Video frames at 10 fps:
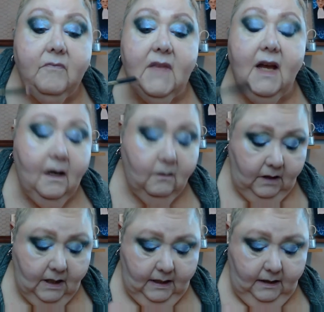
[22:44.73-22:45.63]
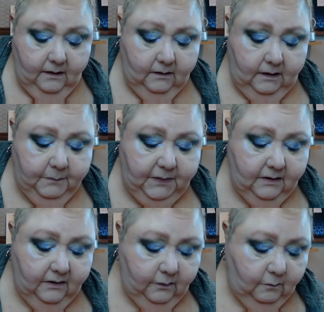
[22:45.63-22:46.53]
outlined the lips
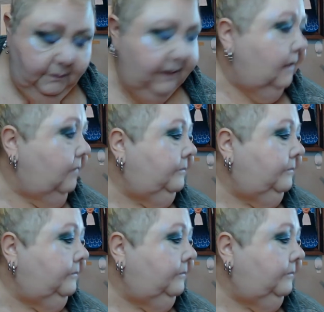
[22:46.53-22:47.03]
a little bit,